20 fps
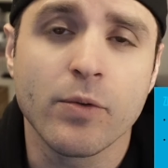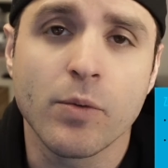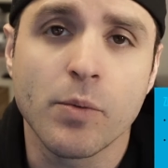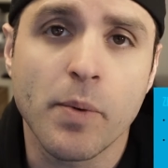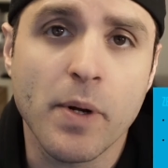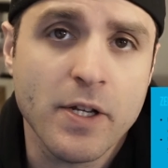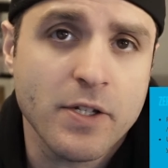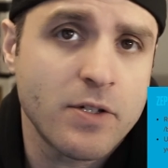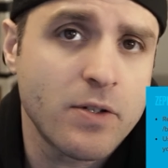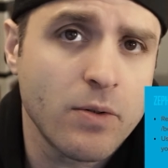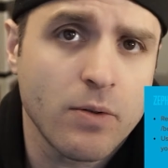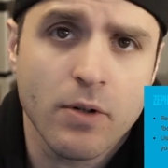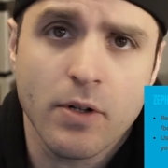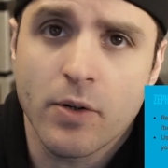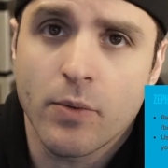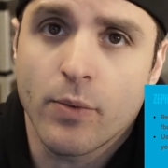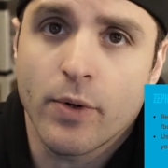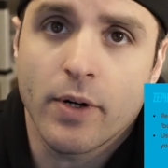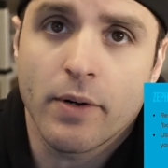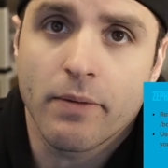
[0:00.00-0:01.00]
repository,
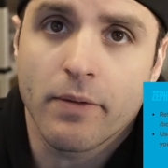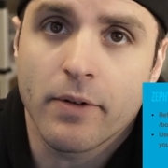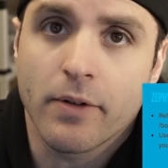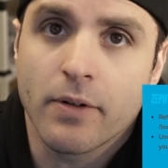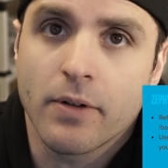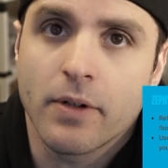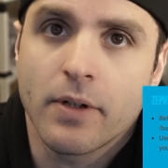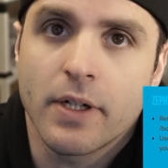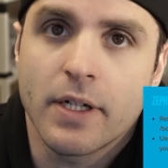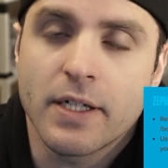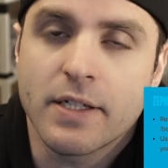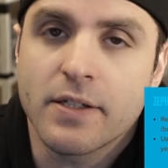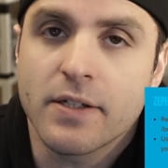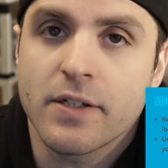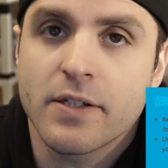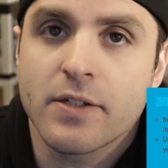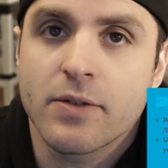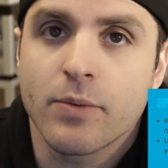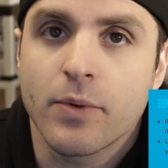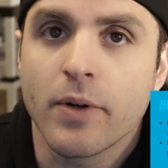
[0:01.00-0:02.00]
whatever
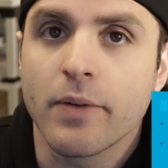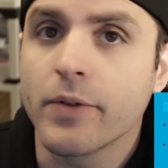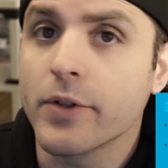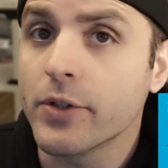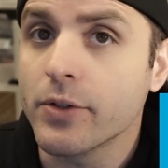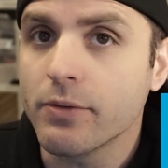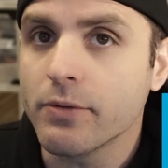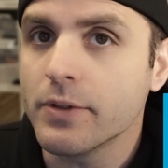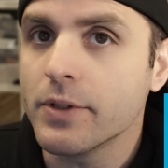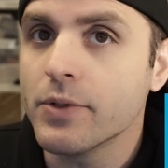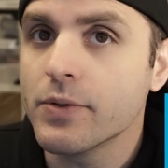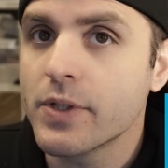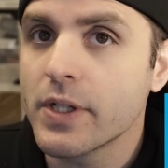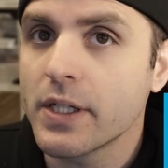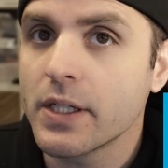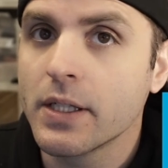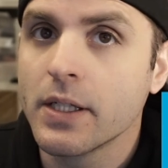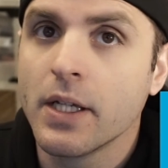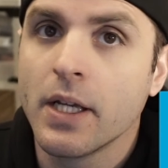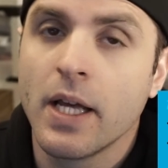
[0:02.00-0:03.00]
exists, whatever you're
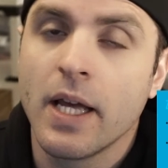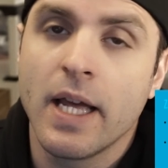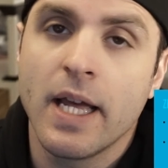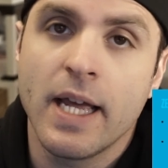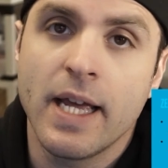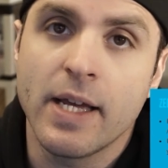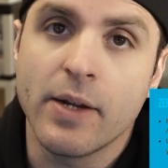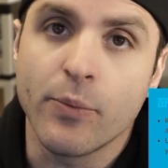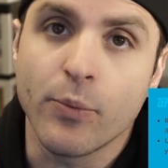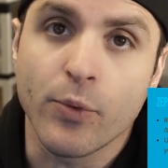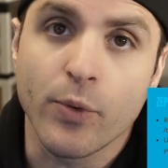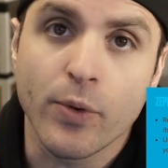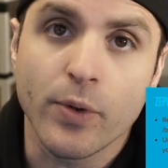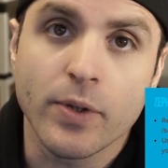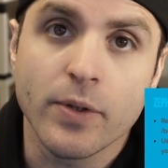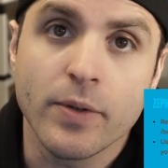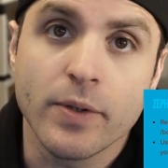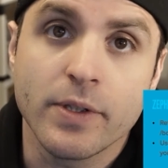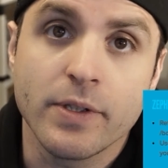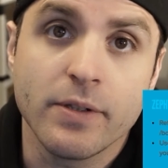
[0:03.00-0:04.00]
using, and we're
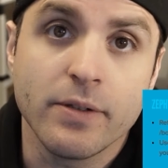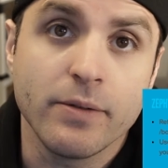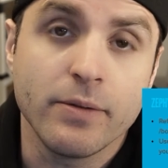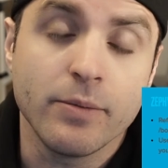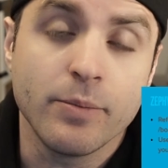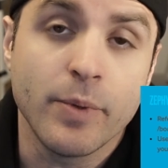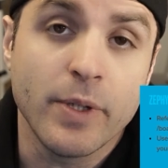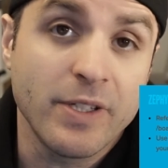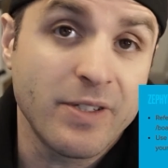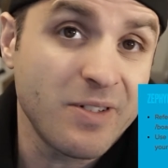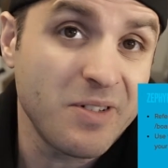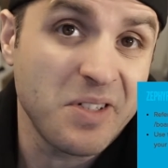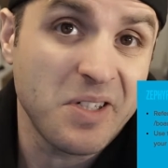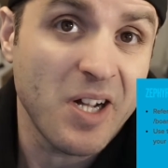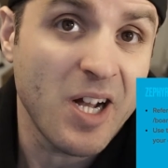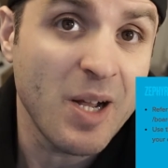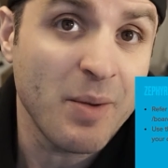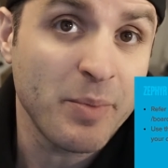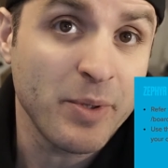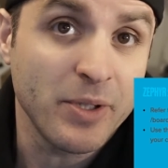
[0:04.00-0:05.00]
going to basically
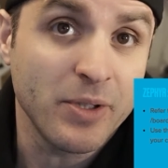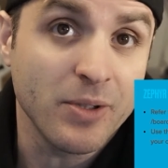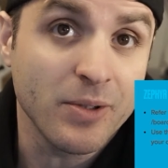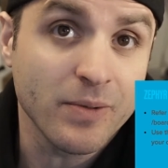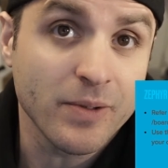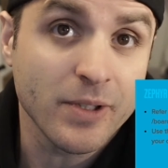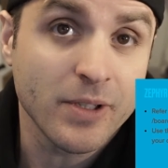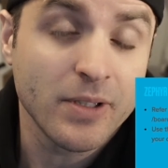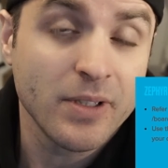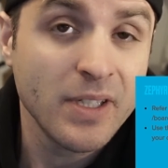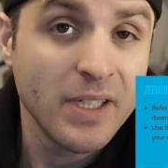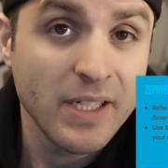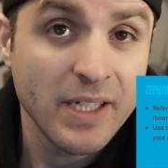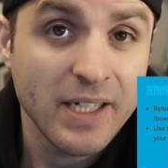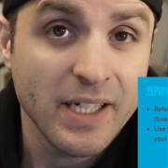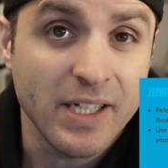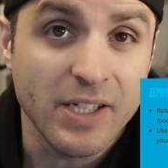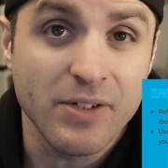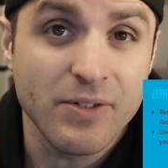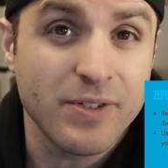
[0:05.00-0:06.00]
copy it over
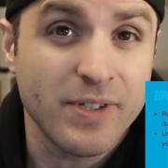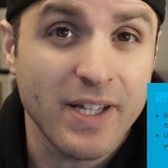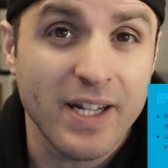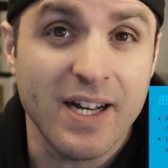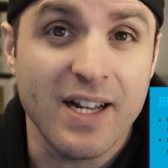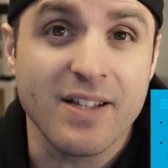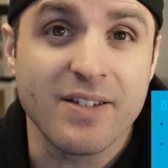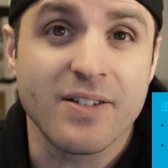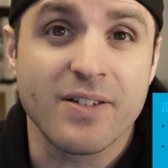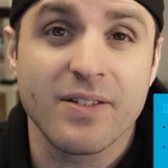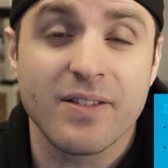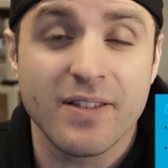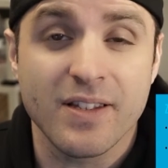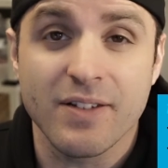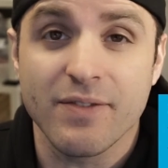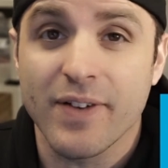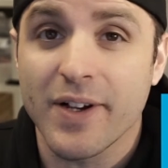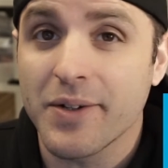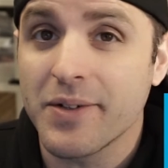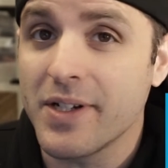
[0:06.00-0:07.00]
and use that as the
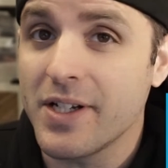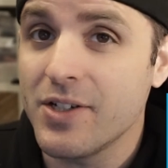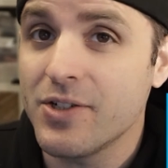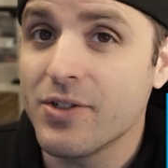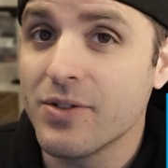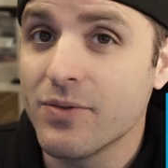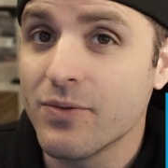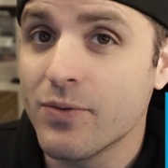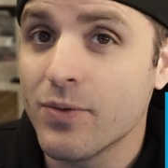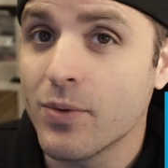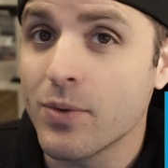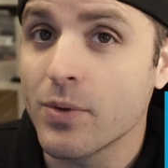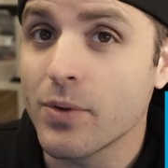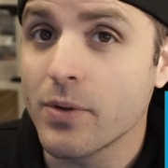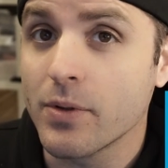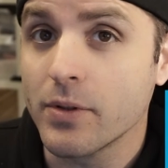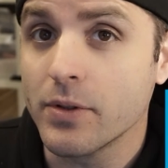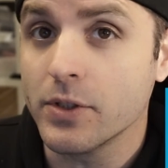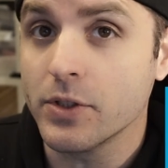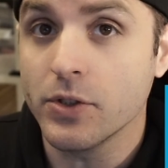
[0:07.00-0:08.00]
foundation
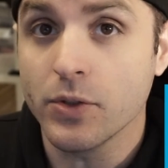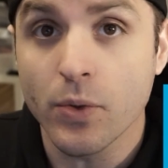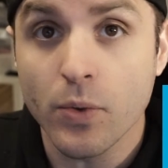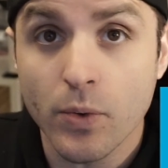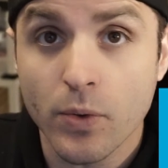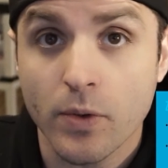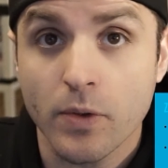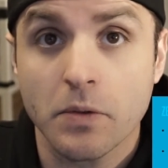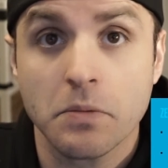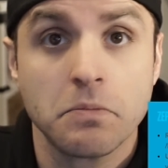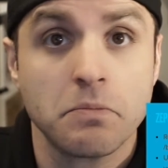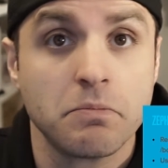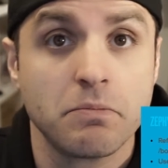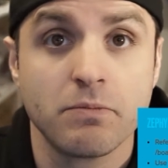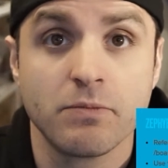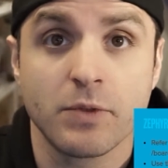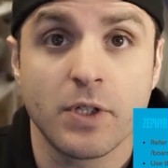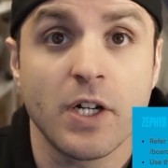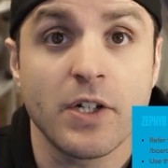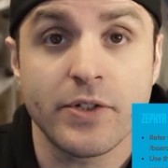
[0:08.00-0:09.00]
for your
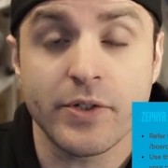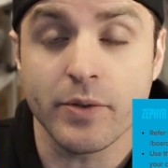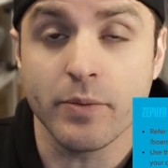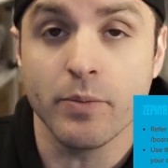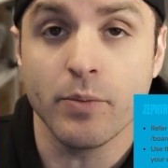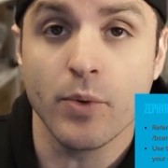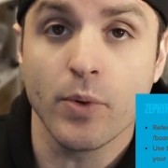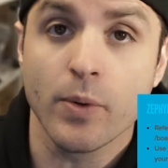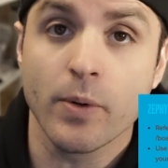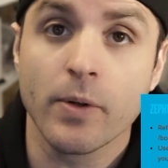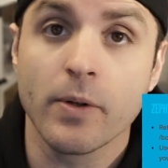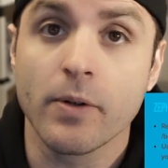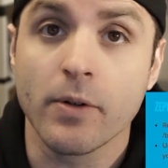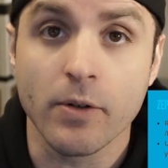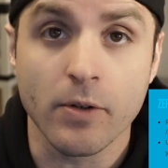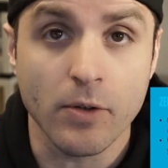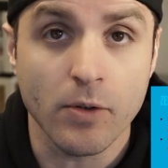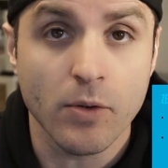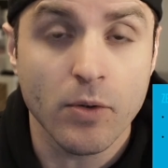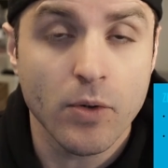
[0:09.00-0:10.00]
custom board
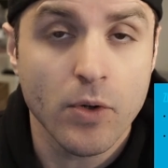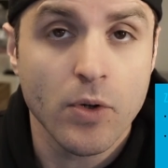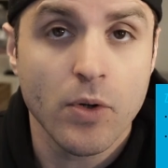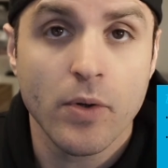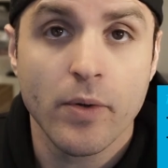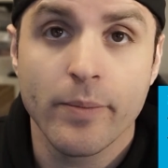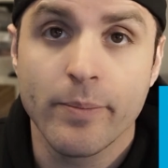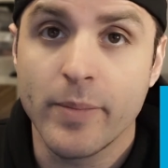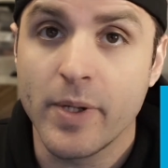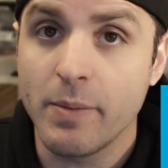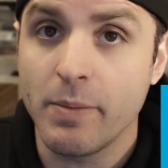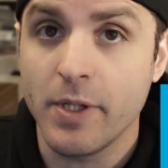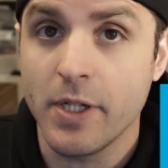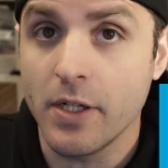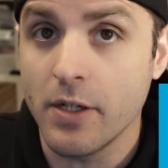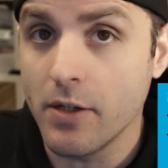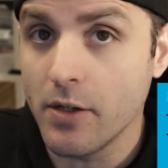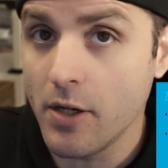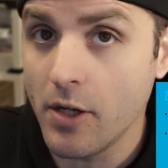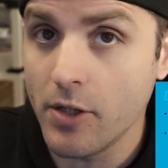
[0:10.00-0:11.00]
or maybe
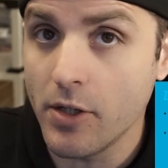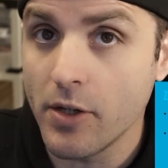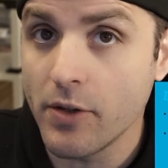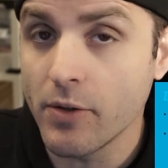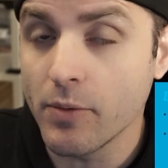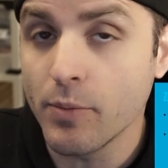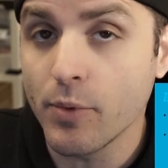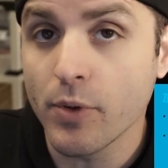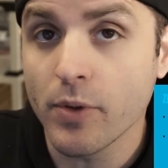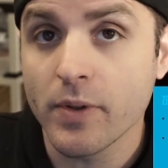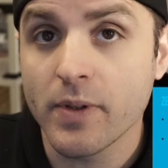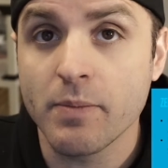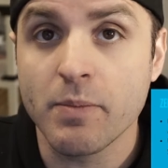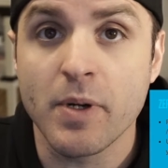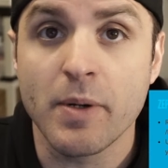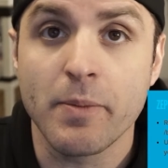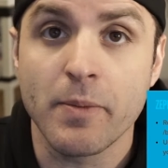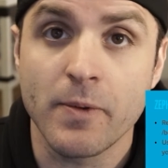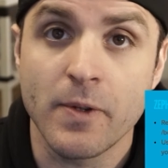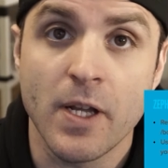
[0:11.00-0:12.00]
in another board that
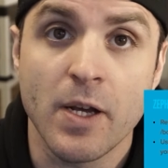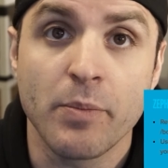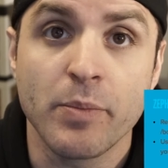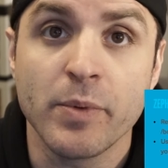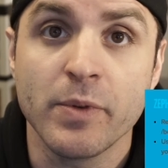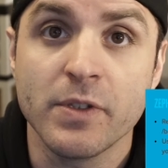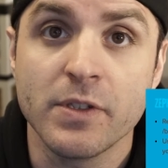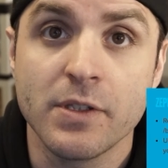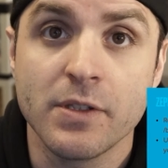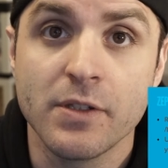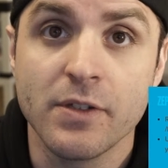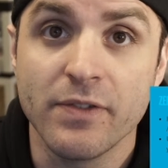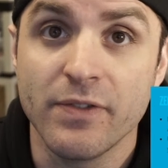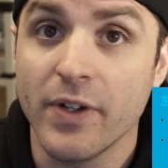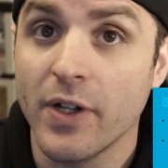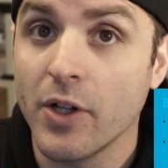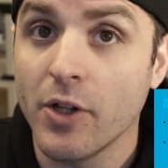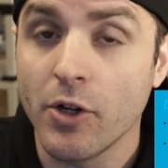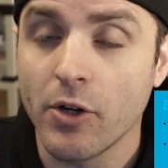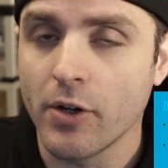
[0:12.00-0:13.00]
might not be
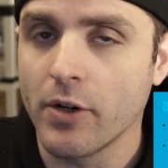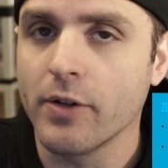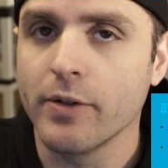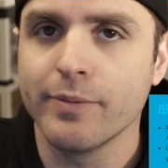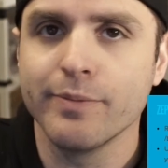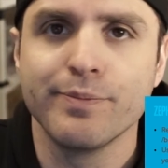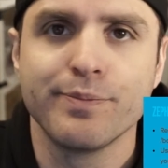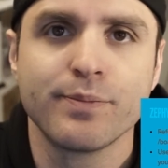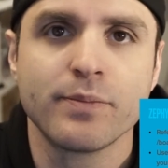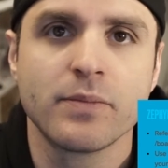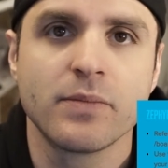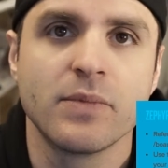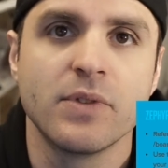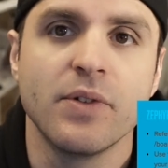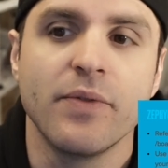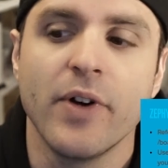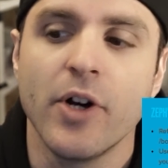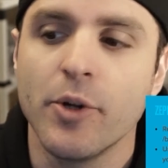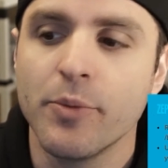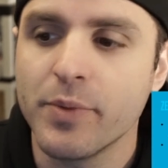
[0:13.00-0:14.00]
developed or
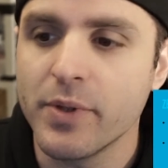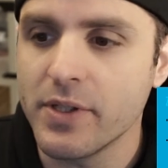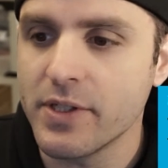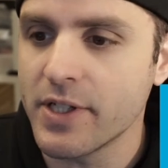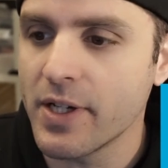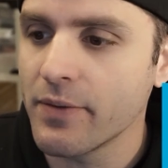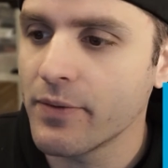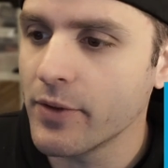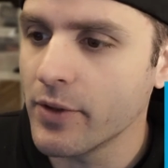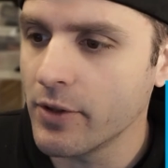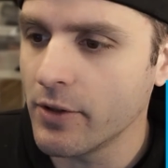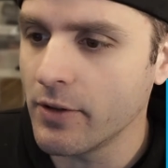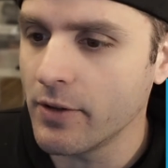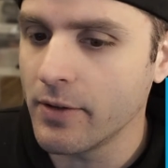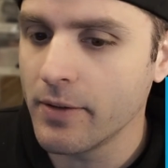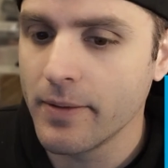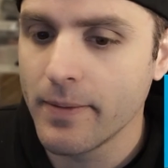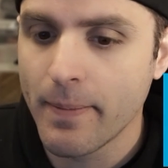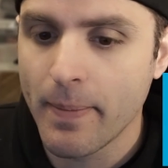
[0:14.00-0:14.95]
developed in Zephyr or